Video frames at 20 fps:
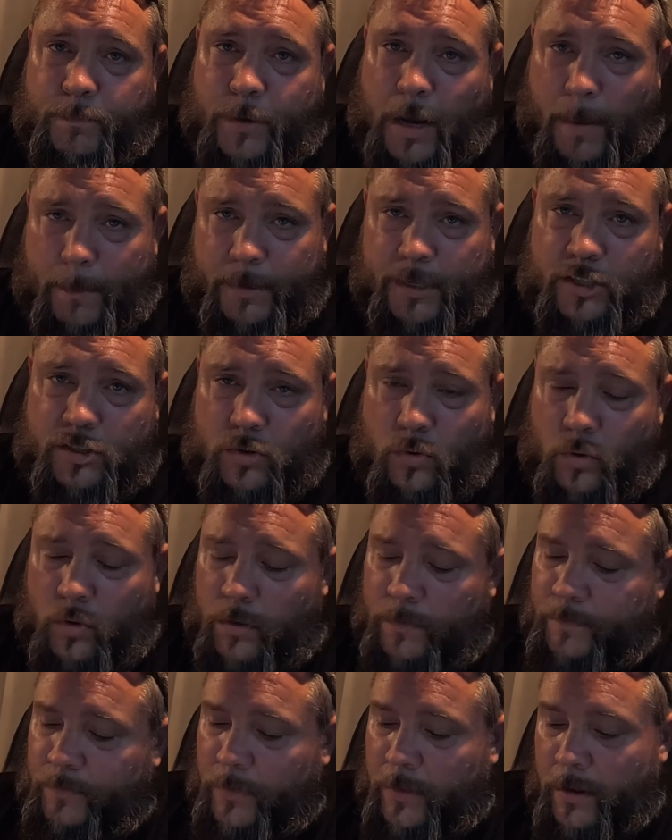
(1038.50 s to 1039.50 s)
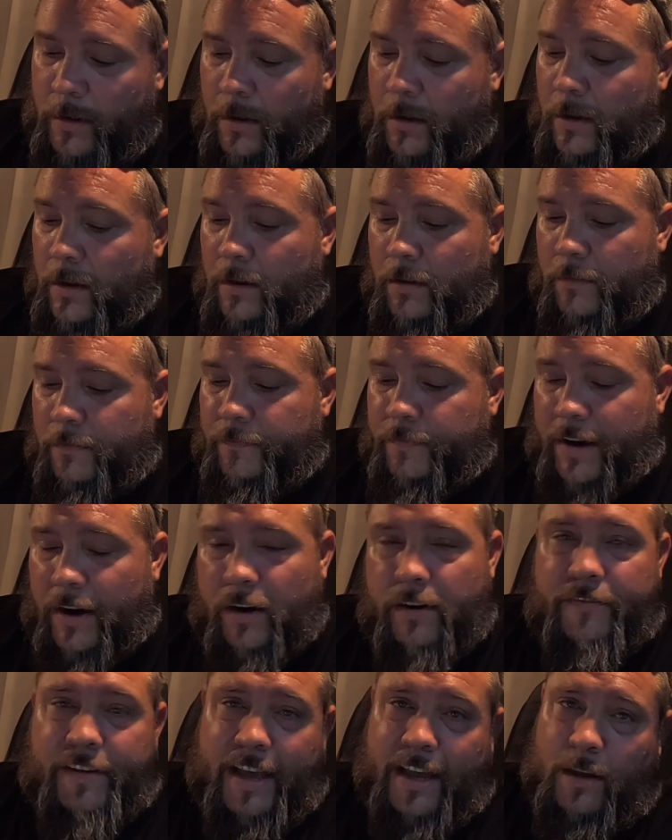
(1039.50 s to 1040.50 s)
company store.
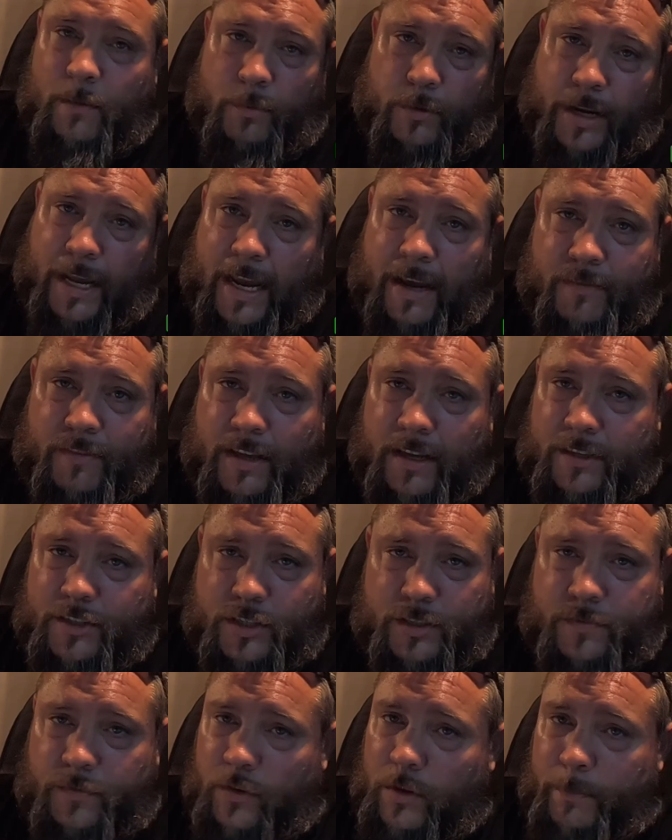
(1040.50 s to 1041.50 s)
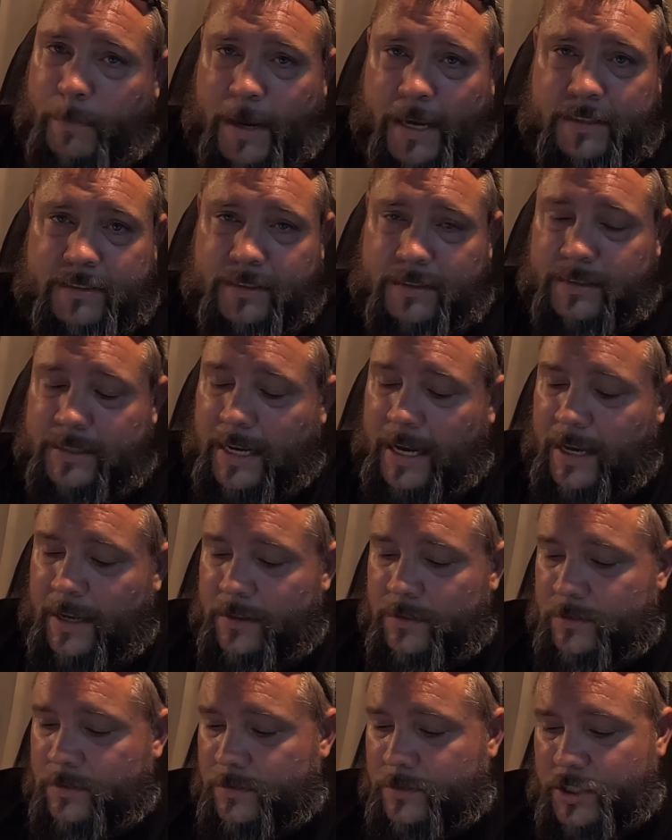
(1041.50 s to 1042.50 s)
Very valuable to have that, just for the basics,
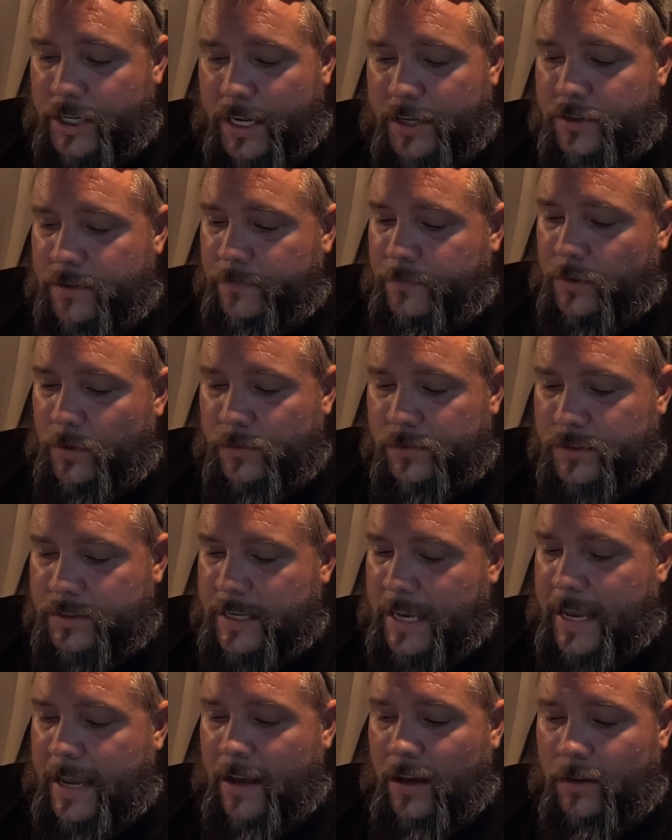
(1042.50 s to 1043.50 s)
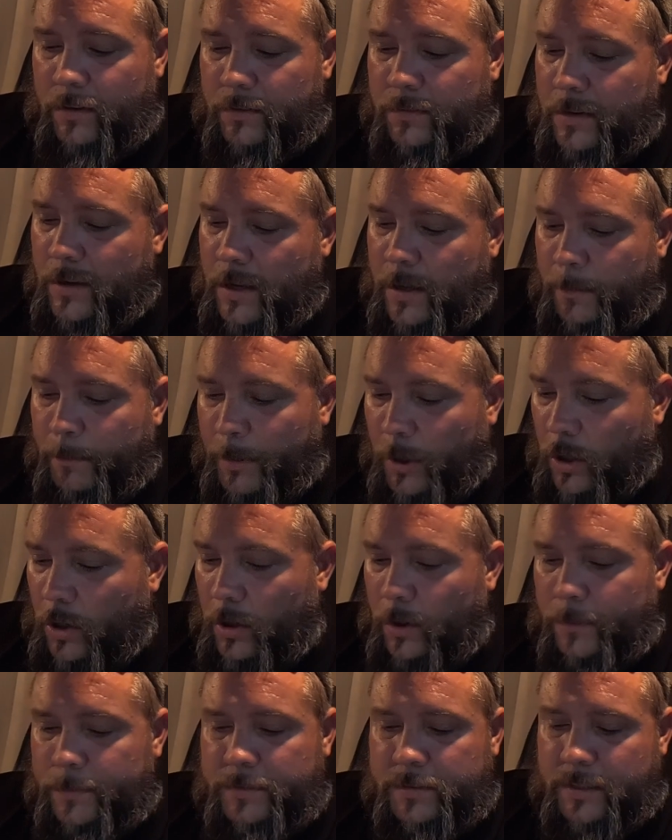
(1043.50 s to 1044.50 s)
guys. Changing fuses out,
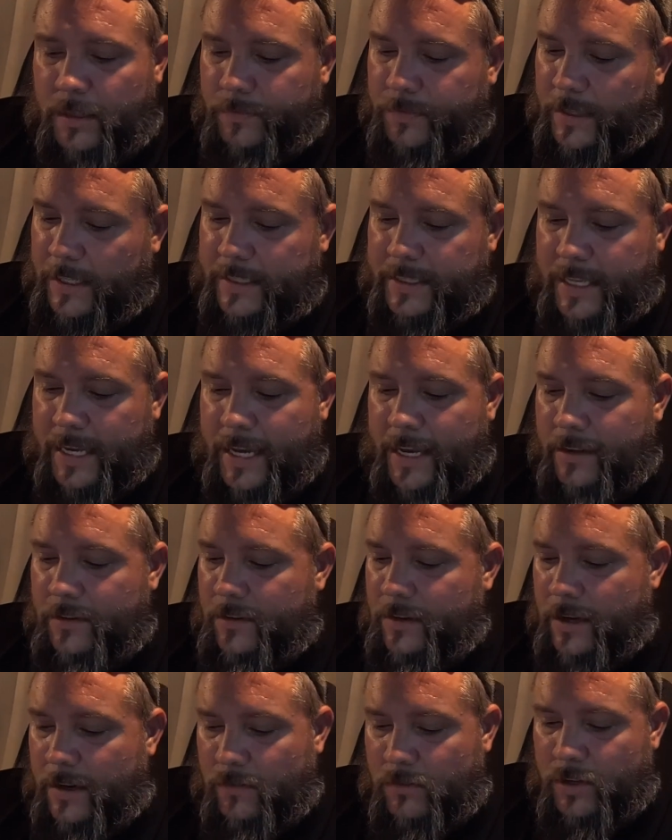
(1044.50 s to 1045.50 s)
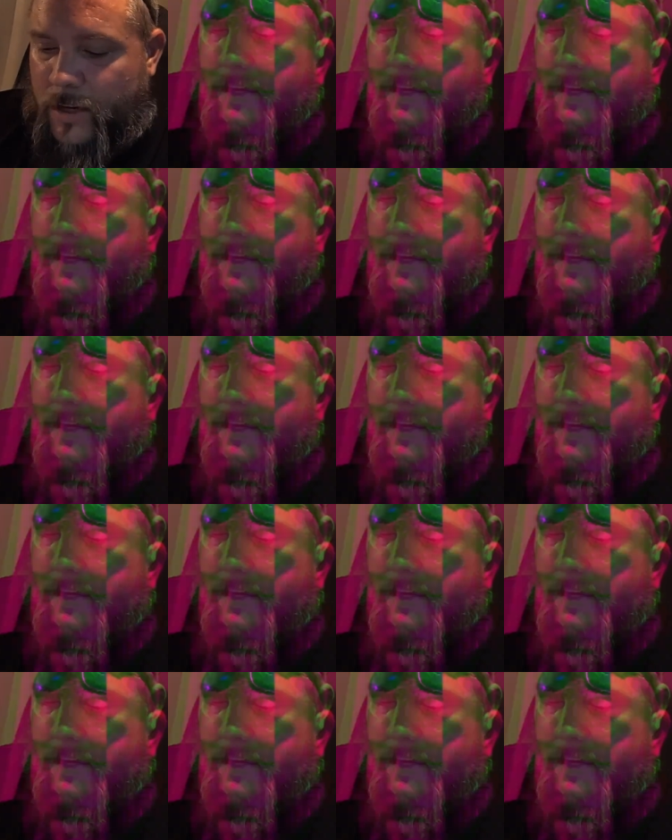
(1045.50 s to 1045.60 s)
bulbs, stuff like that. You never